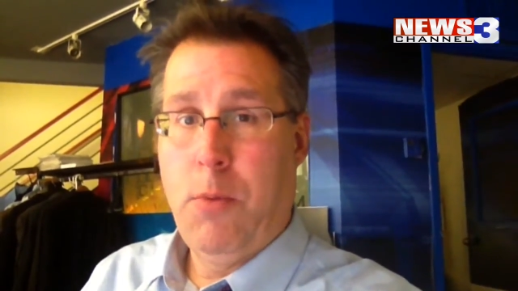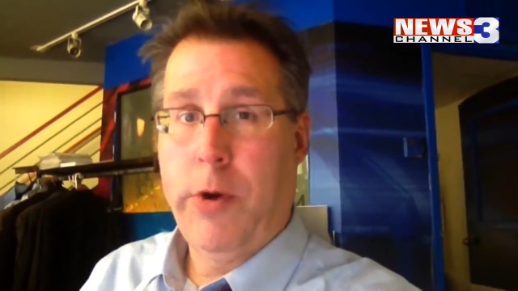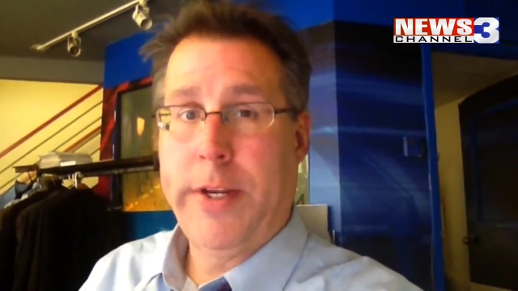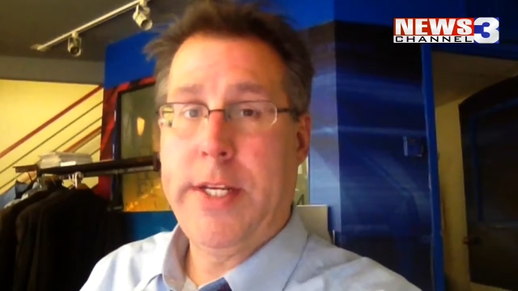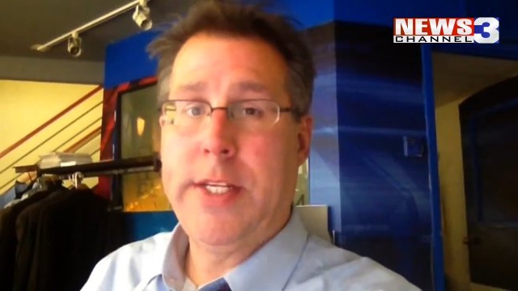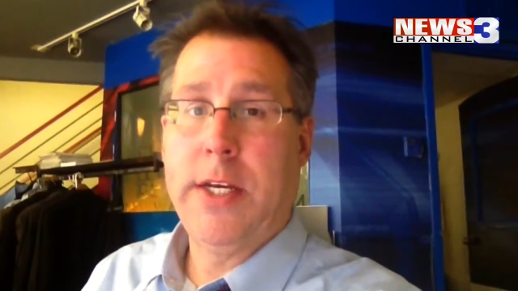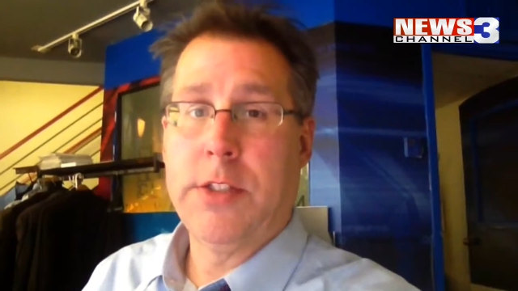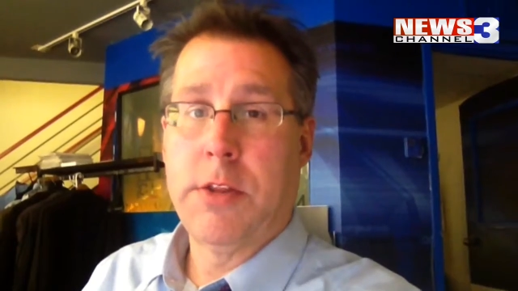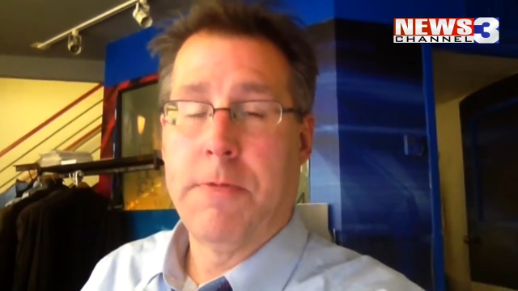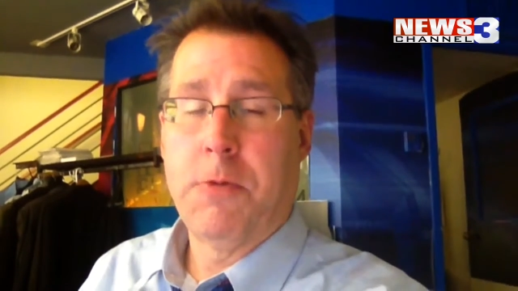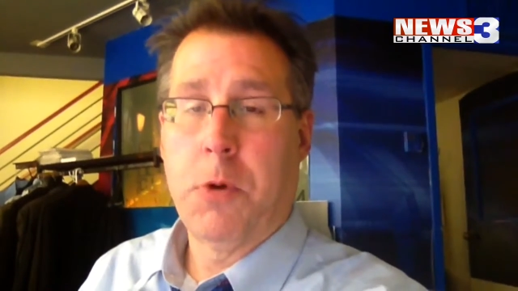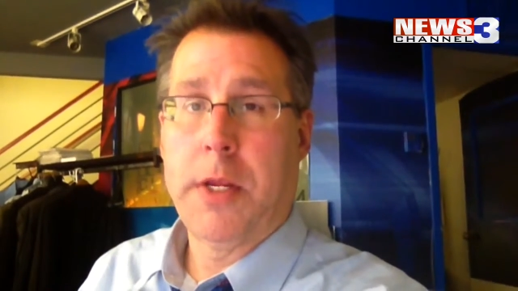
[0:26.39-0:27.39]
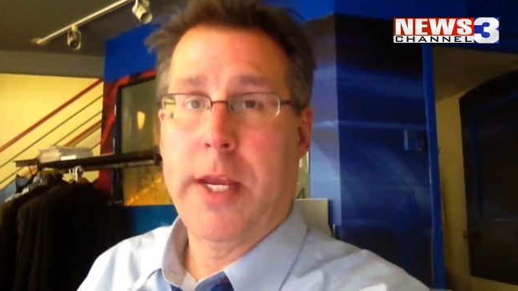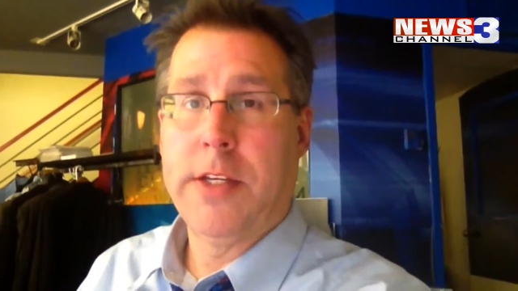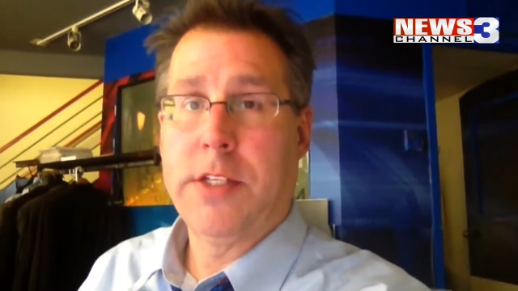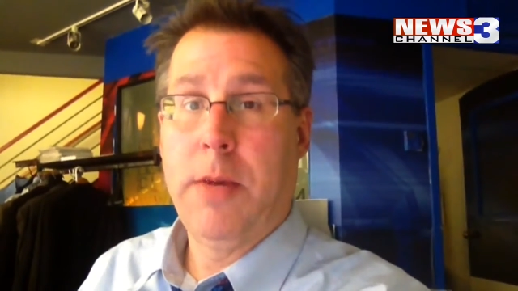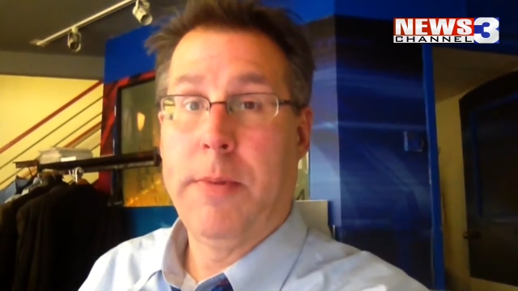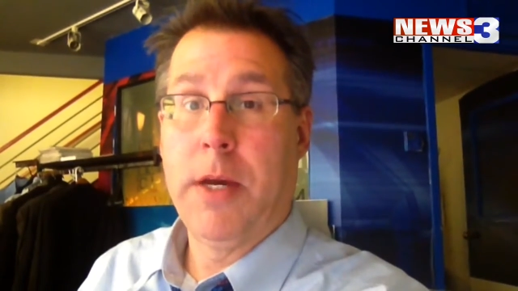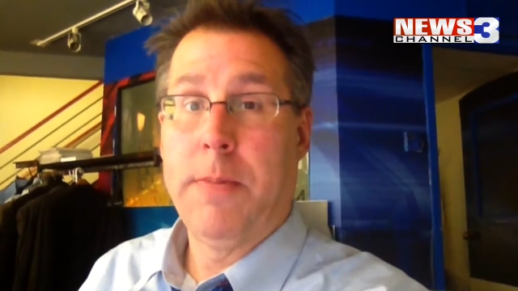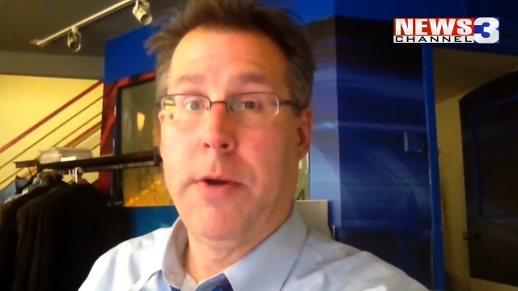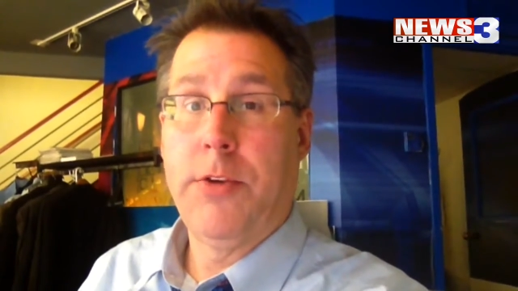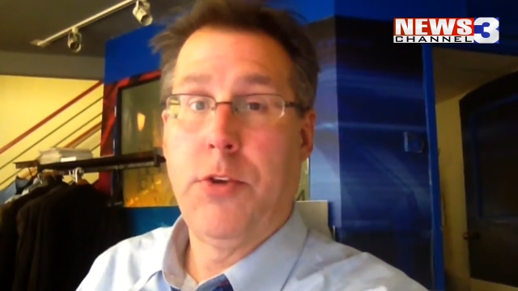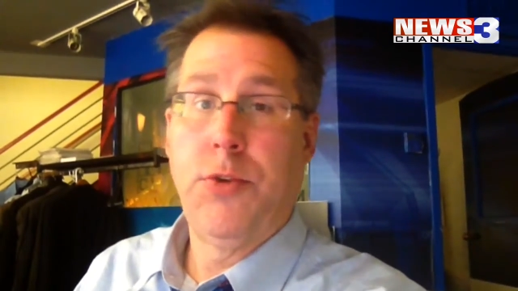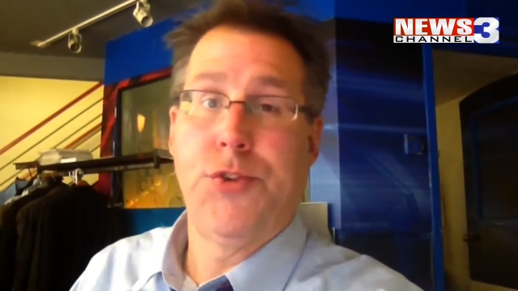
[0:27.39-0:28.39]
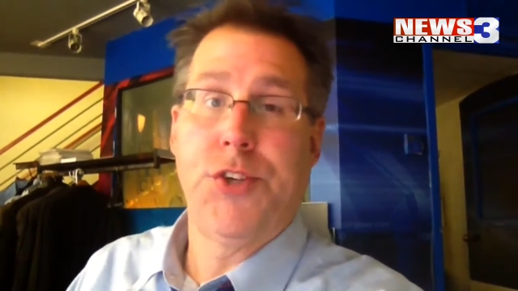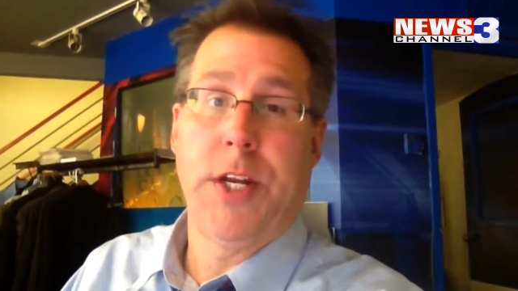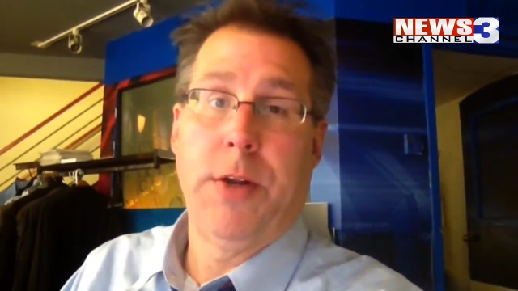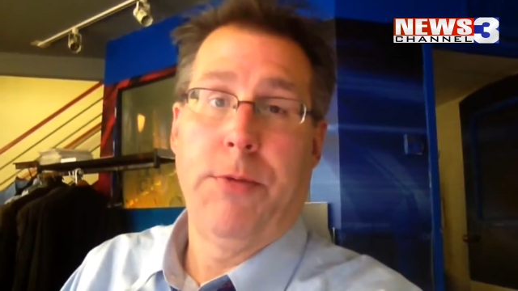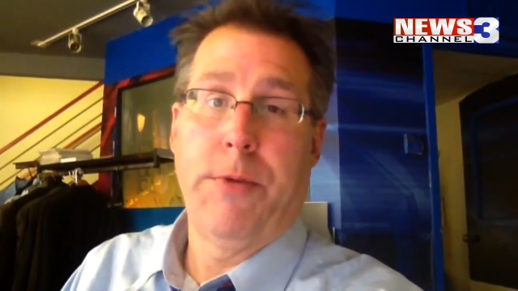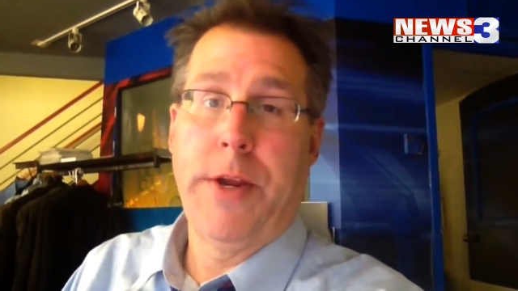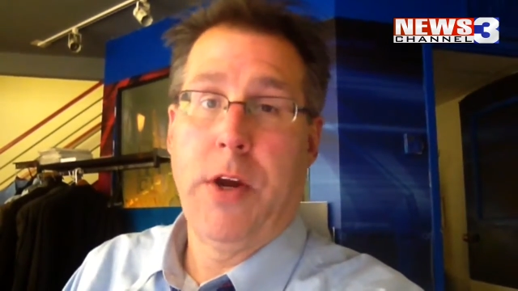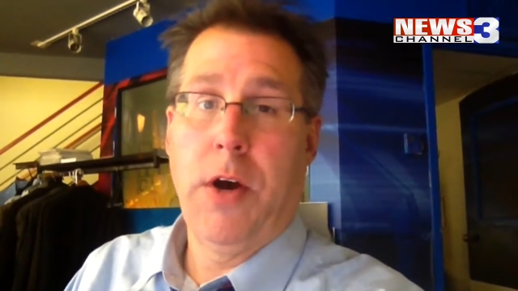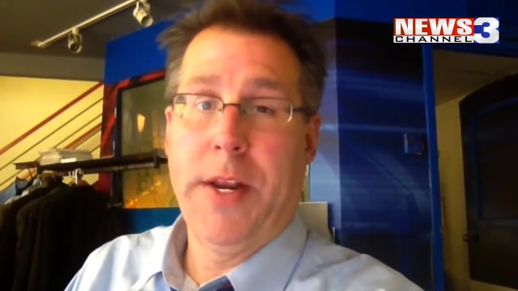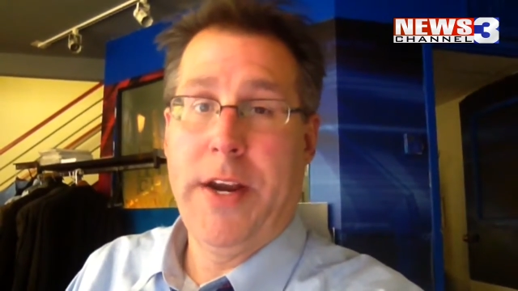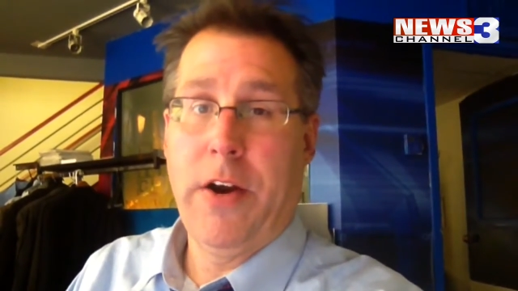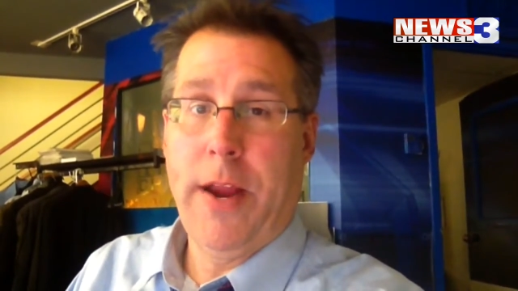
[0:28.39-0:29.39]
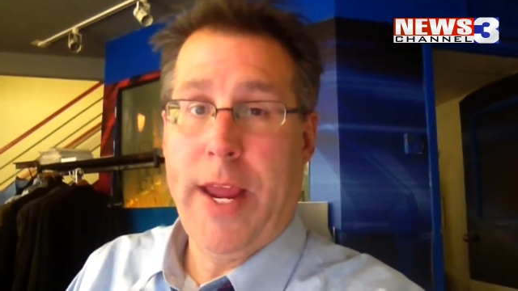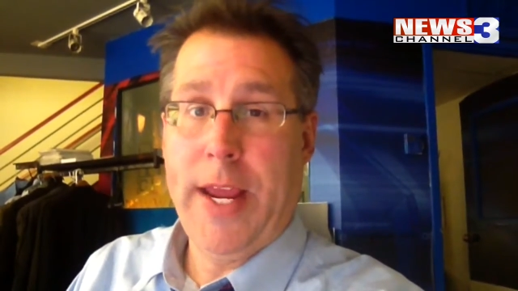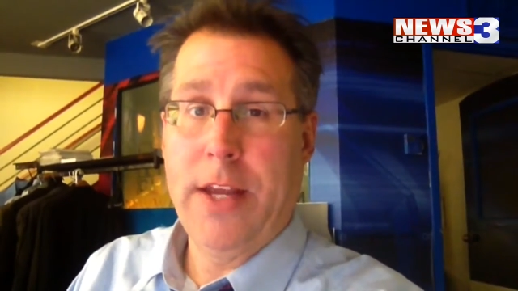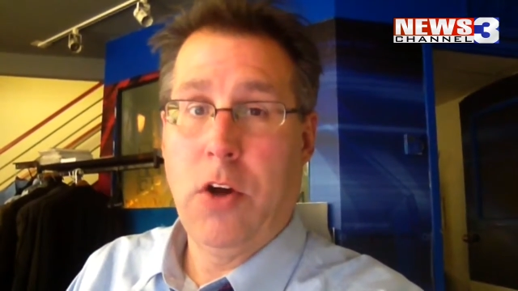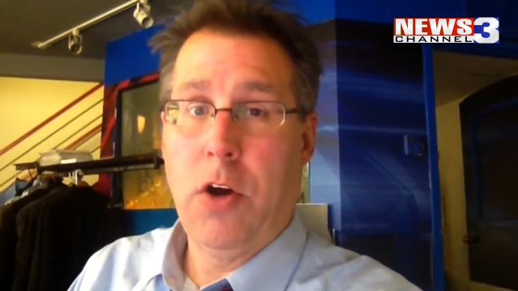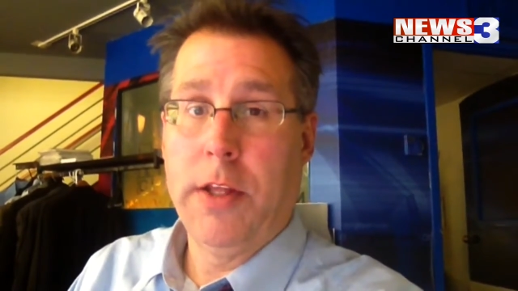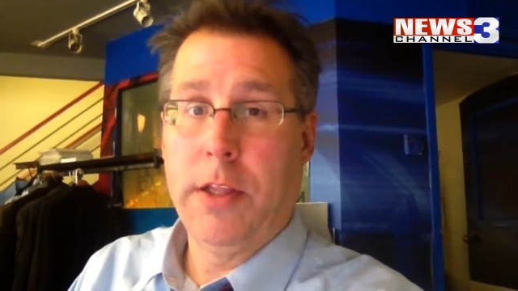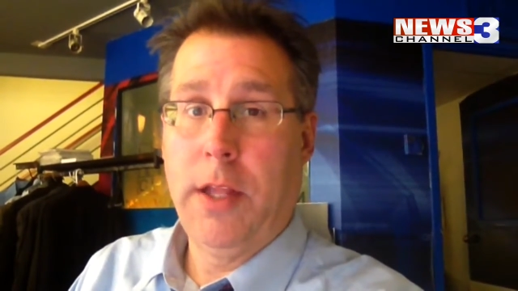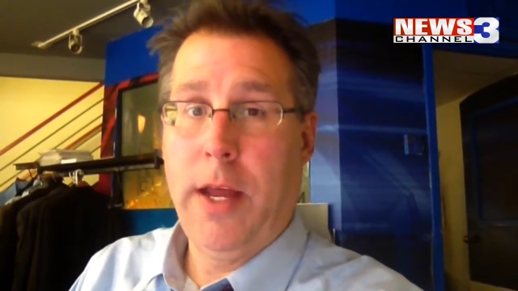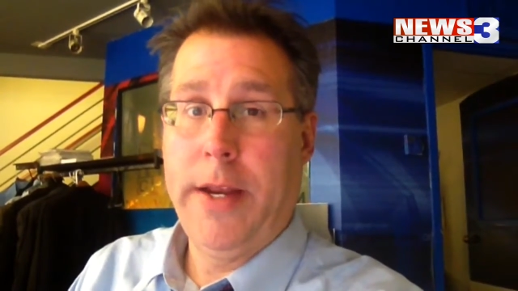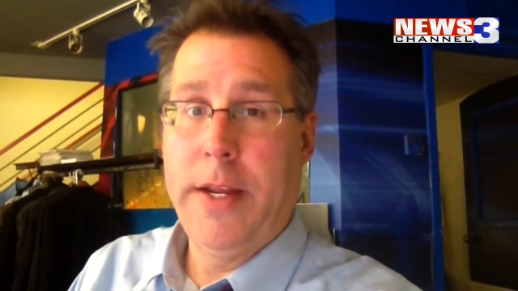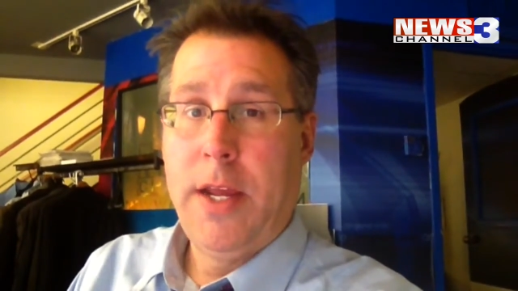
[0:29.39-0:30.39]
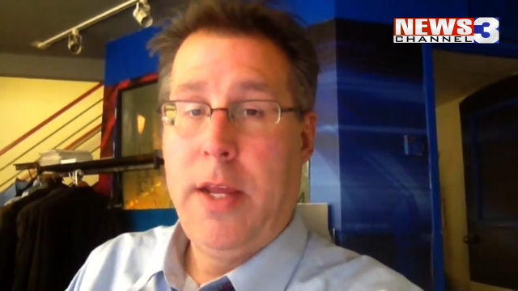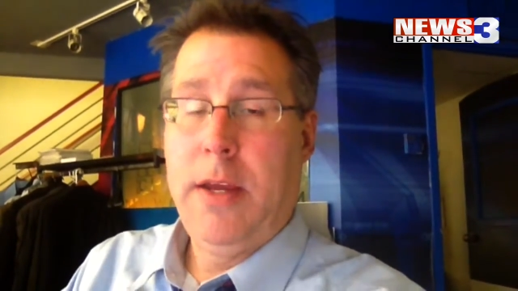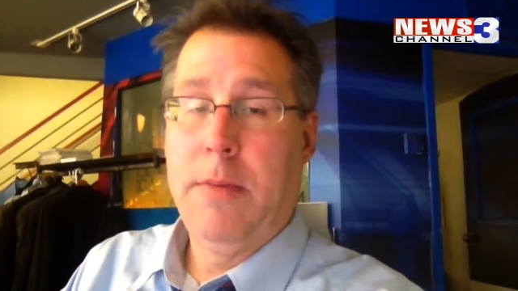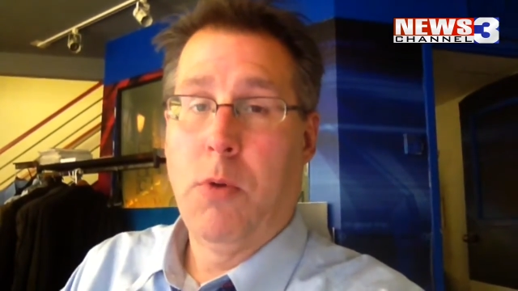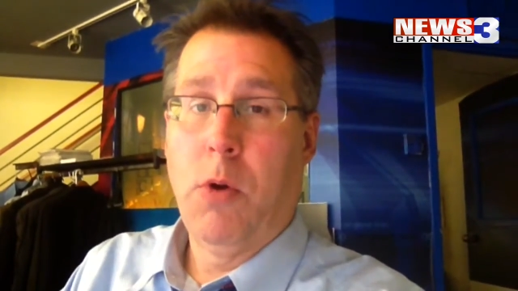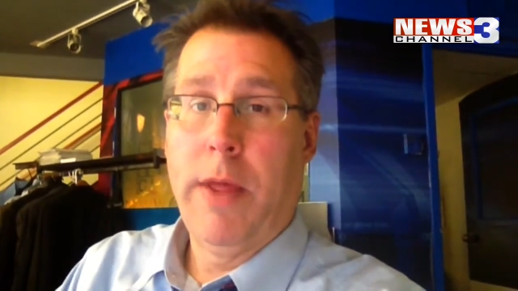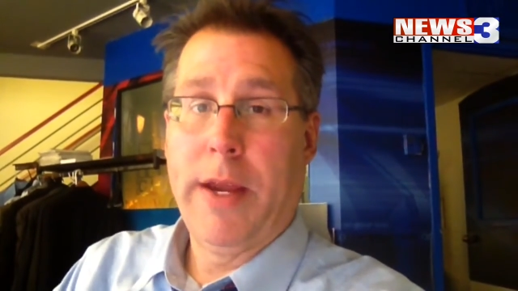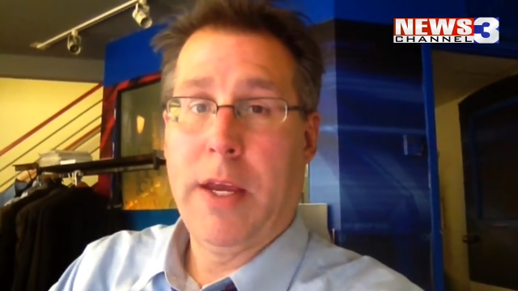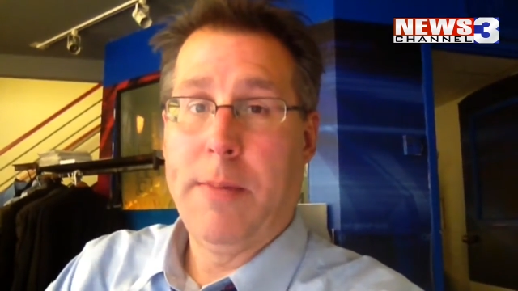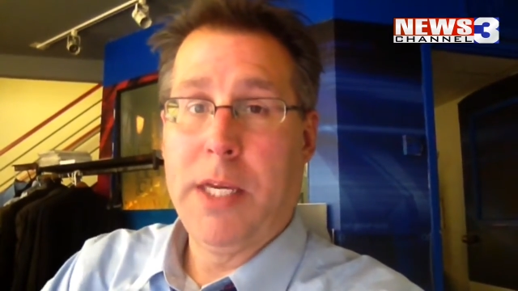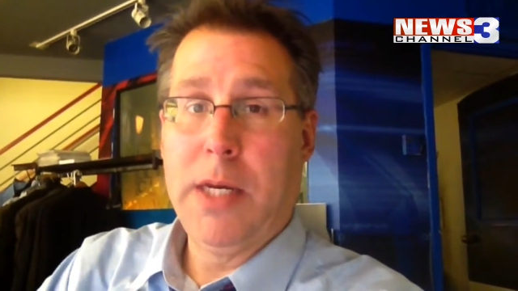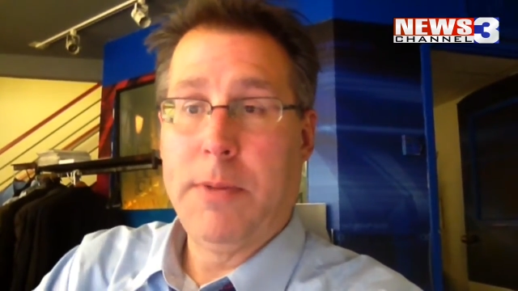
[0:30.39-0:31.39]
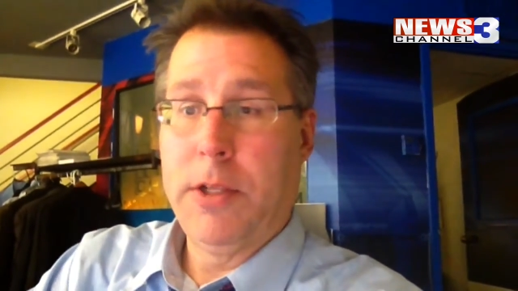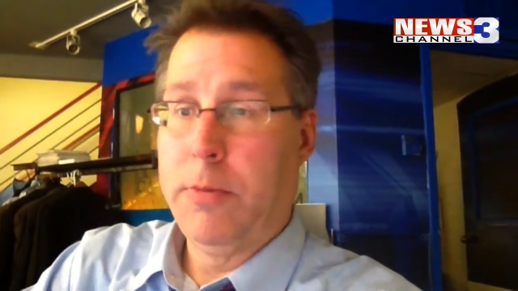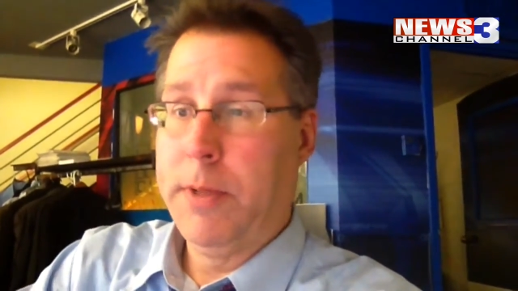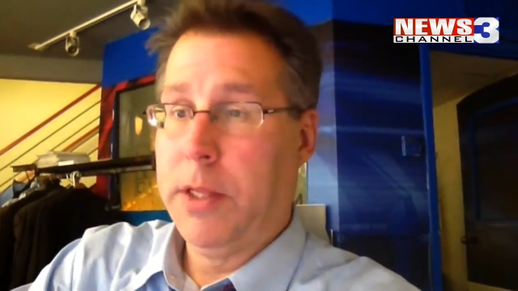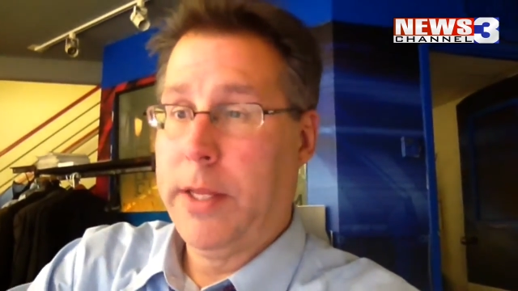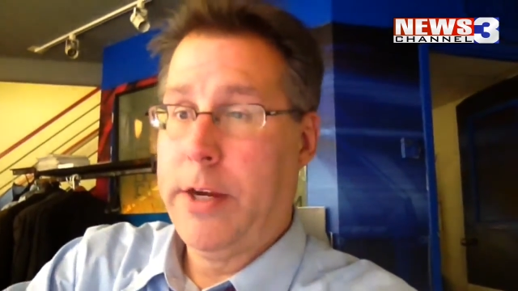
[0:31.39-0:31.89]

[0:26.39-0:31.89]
More details on the forecast coming up on News Channel 3 on air and online, and more of that coming up a little bit later